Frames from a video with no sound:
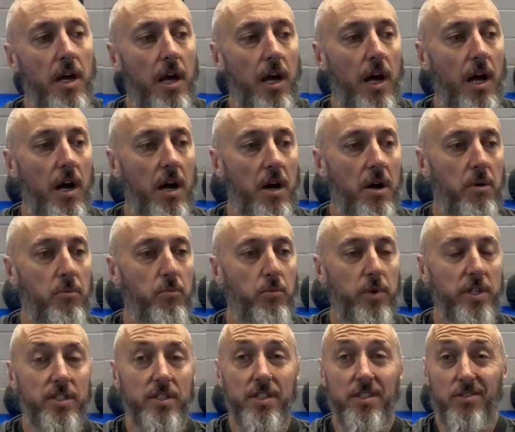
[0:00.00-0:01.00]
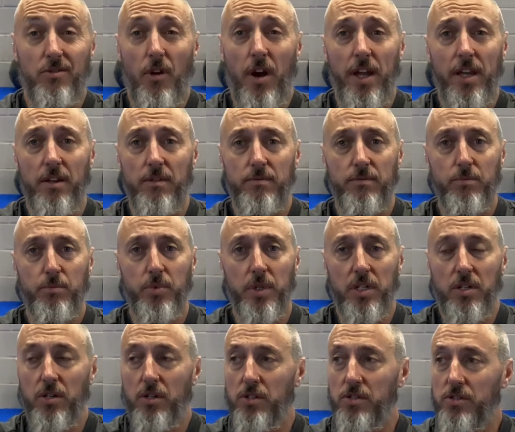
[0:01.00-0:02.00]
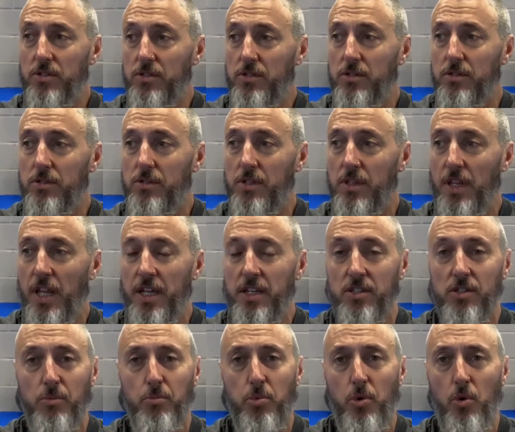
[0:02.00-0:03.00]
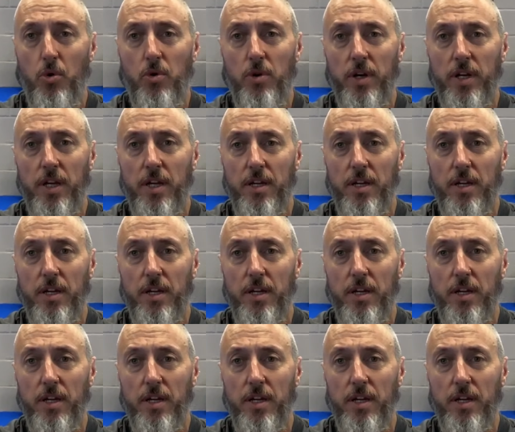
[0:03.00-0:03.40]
um, which is great because they support